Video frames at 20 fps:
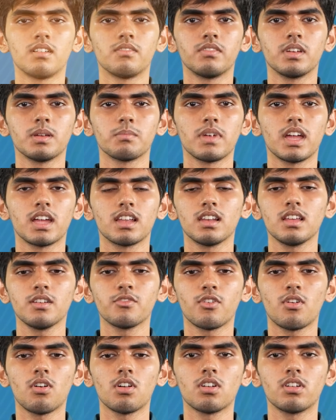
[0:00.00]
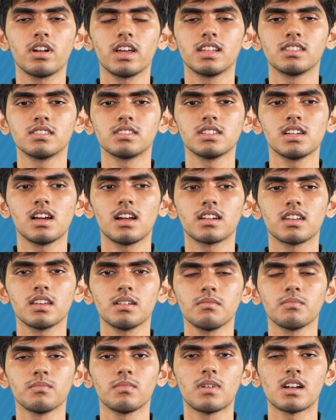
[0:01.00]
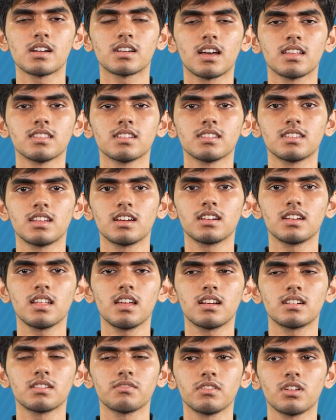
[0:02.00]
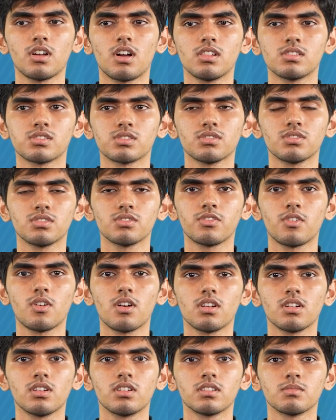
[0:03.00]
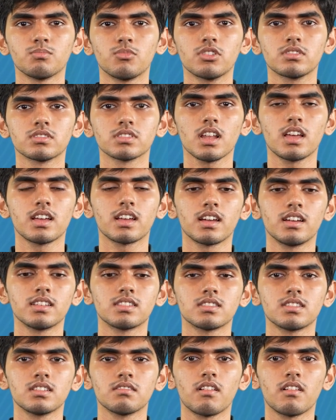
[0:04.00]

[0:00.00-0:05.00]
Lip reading: We mainly followed NCRT, but other than that, we also followed books like H.C.